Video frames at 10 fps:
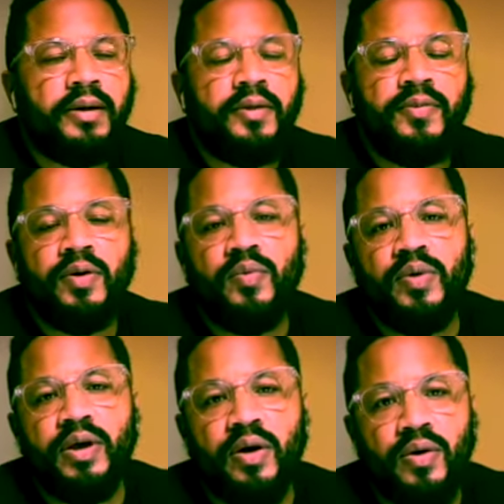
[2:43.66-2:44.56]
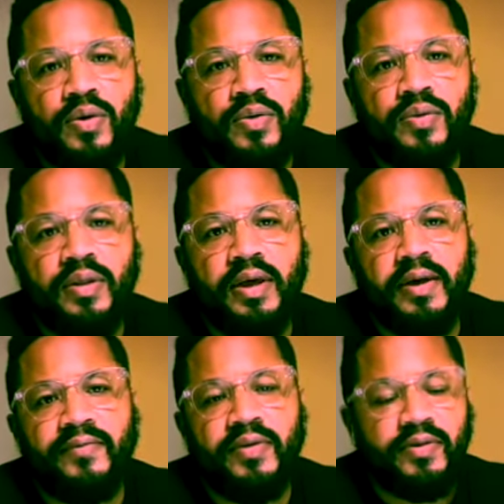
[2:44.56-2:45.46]
though we all
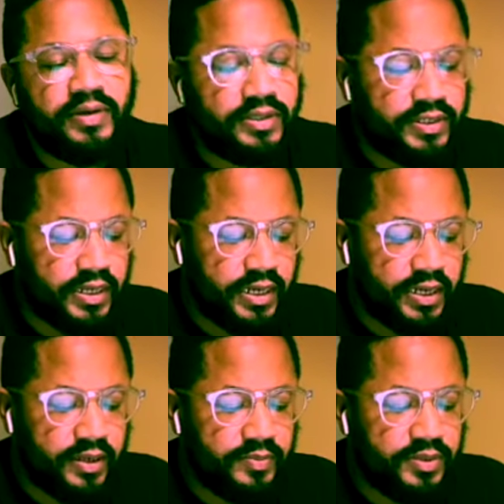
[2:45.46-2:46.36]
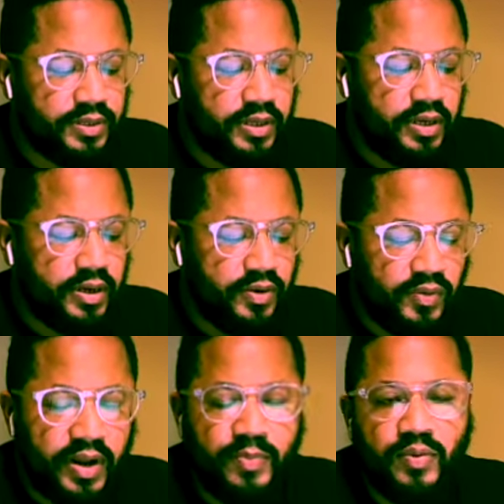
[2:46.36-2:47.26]
at various times
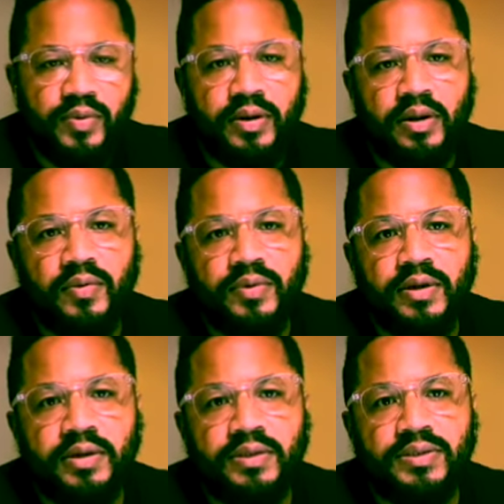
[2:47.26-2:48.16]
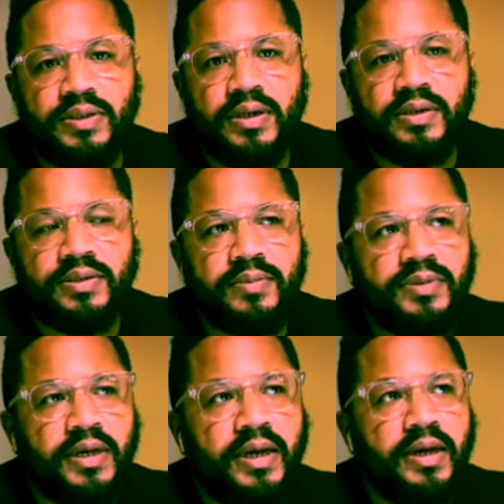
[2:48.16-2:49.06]
grapple with loneliness, uh,
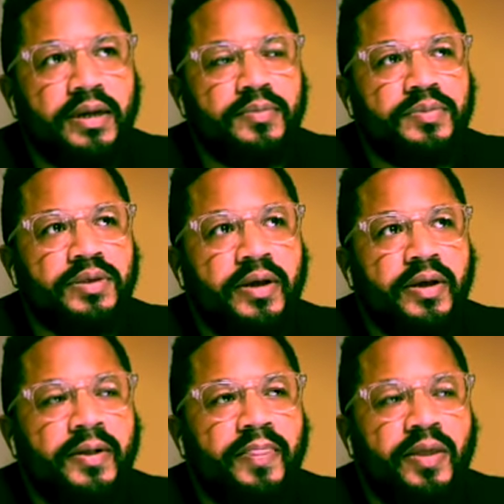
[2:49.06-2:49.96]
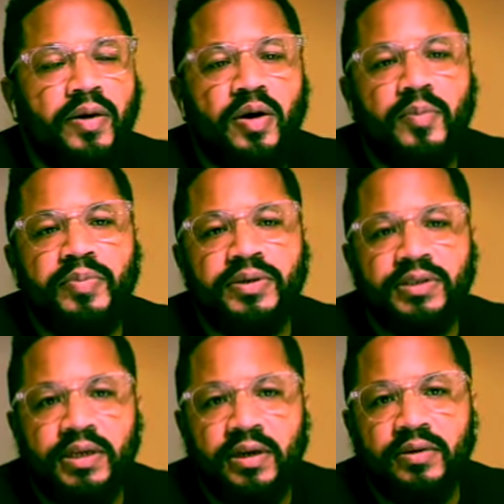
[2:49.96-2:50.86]
sometimes there are
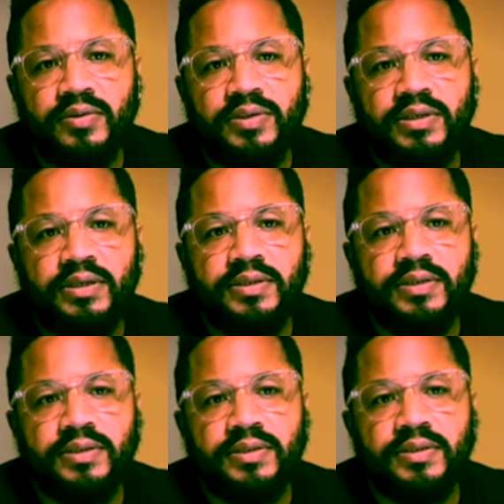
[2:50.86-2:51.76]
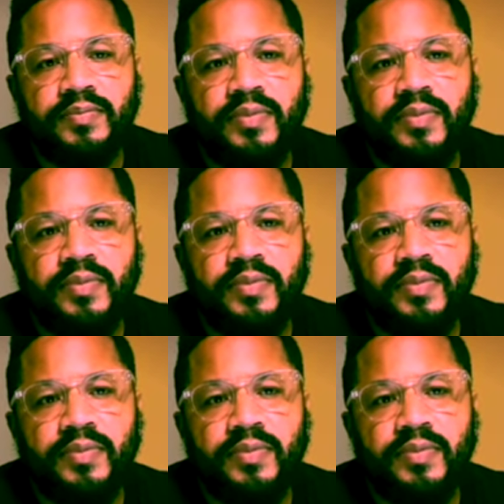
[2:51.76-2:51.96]
particular seasons